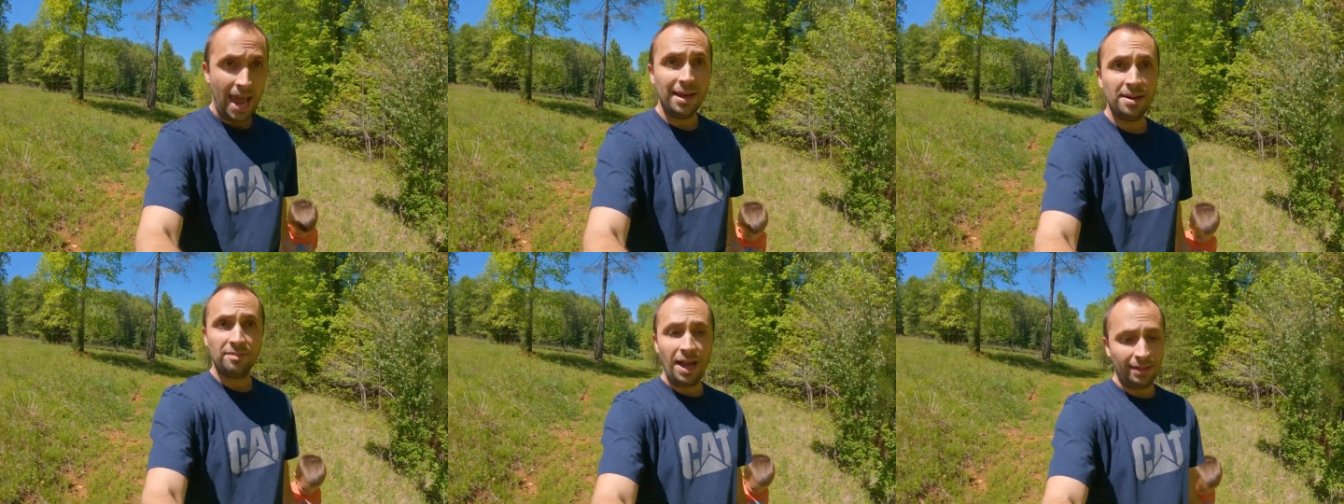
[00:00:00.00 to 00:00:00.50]

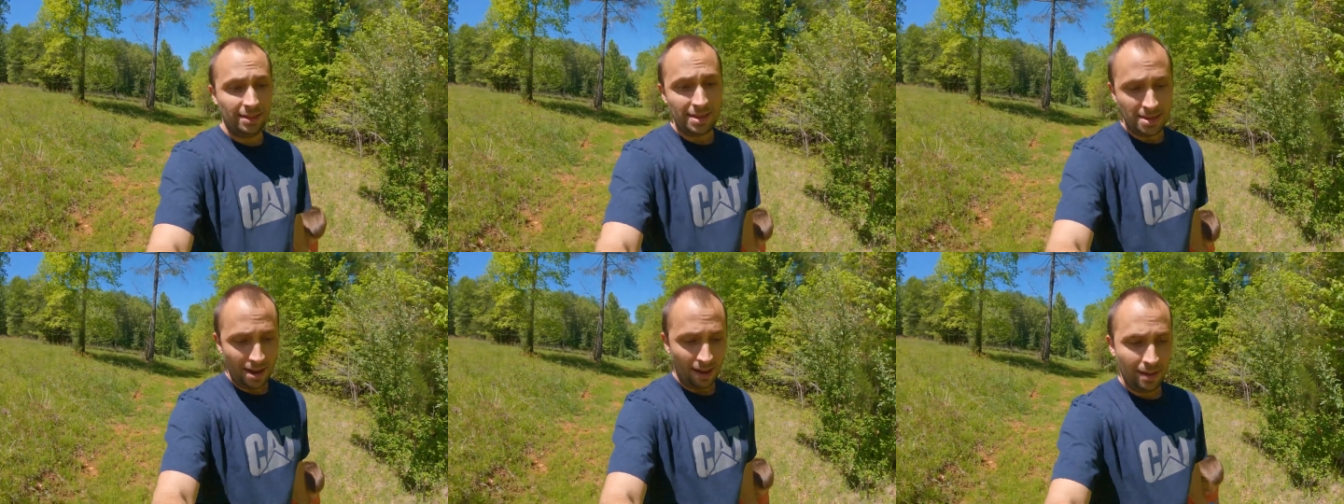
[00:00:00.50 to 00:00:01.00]
And I've got
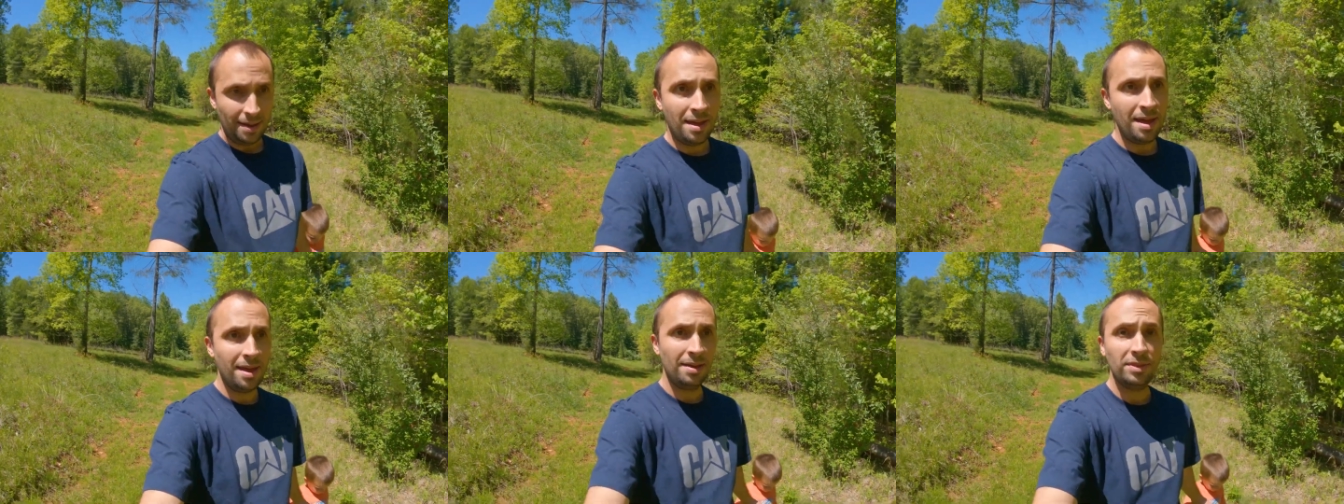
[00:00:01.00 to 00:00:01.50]
the
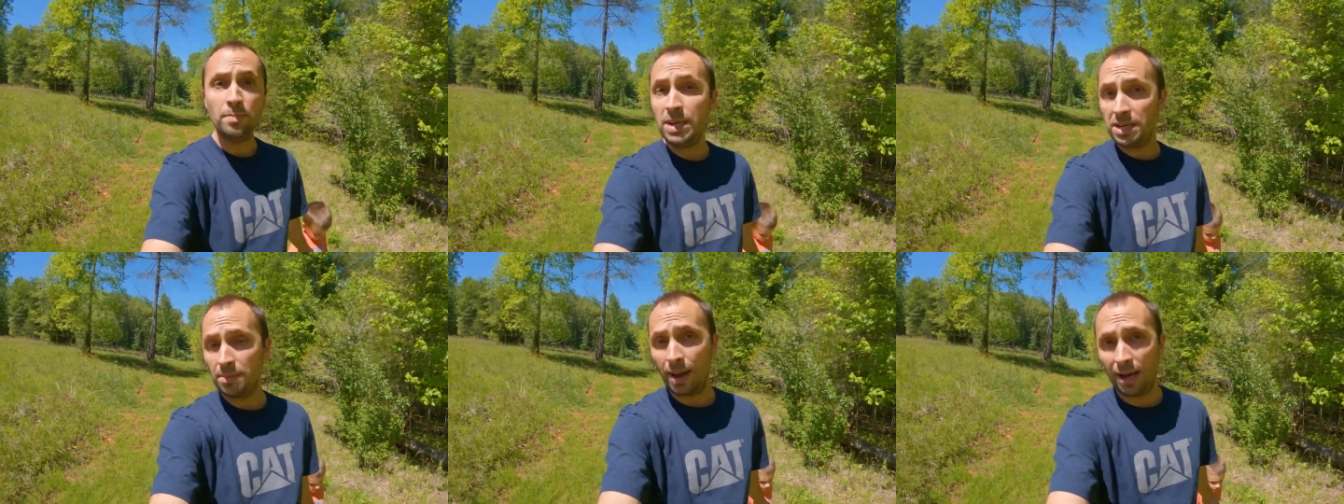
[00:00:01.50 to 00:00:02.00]

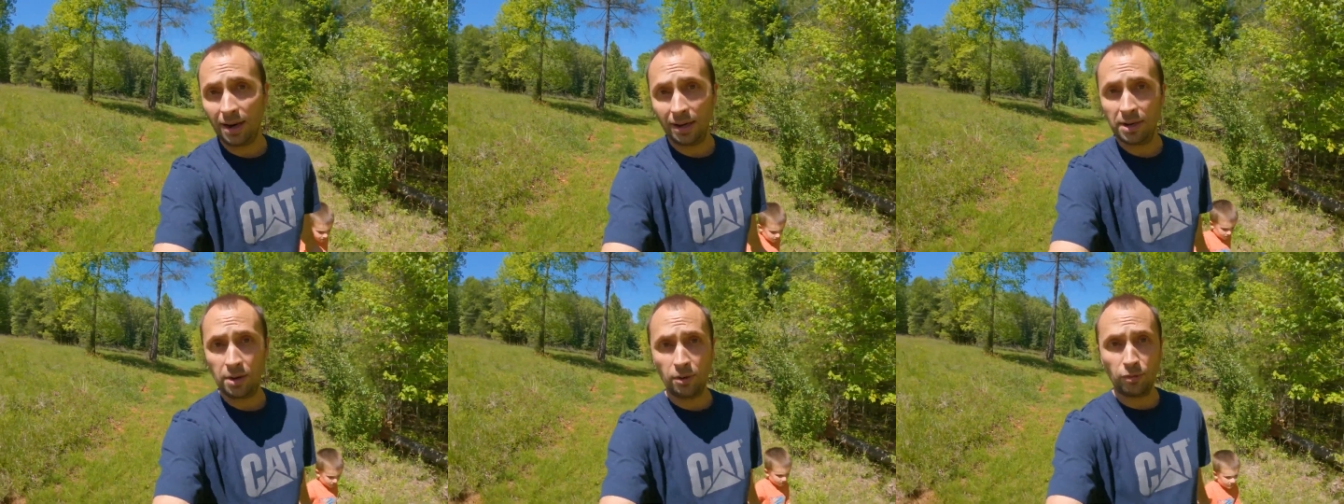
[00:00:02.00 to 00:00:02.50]
Media Mod
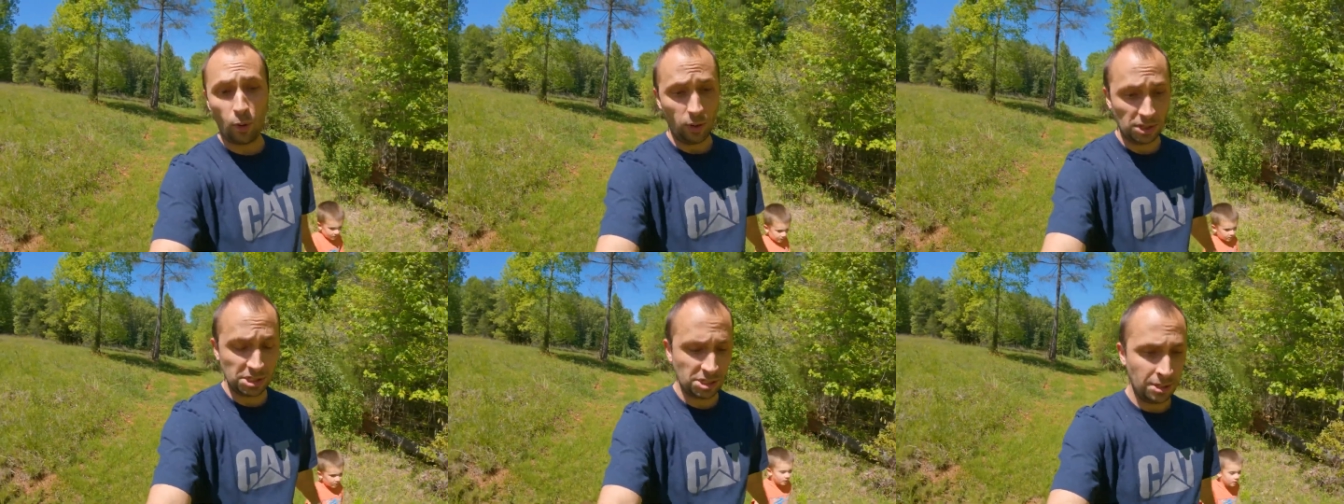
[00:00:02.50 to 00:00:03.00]
on here, of
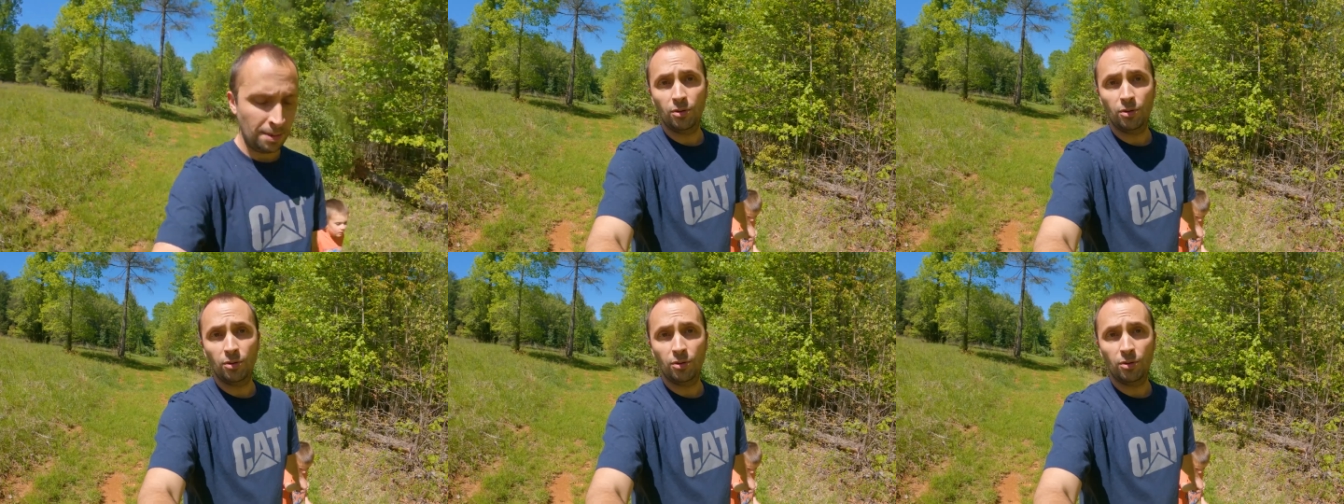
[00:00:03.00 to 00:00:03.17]
course,